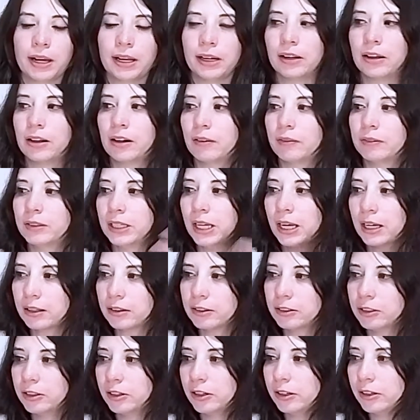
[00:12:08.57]
a lot of
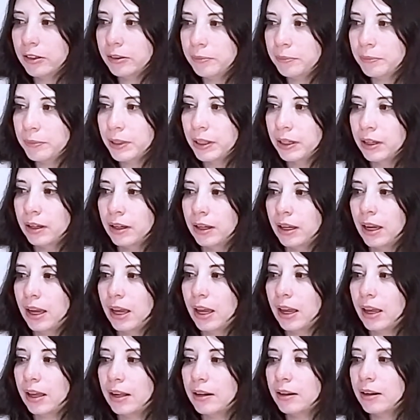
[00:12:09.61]
texture,
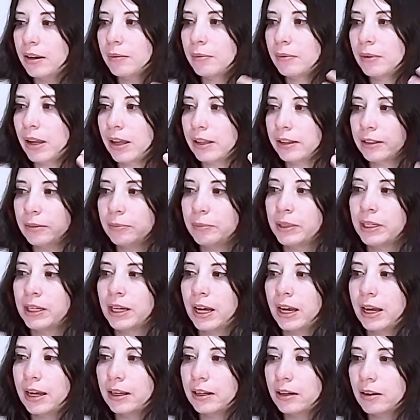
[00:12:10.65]
and at the
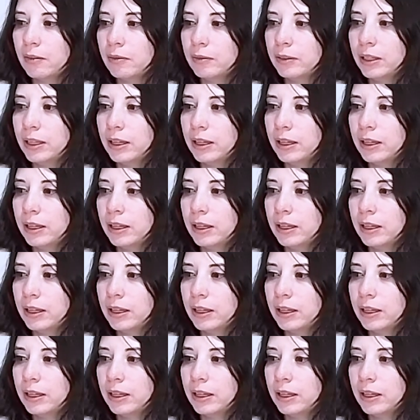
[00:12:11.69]
behind of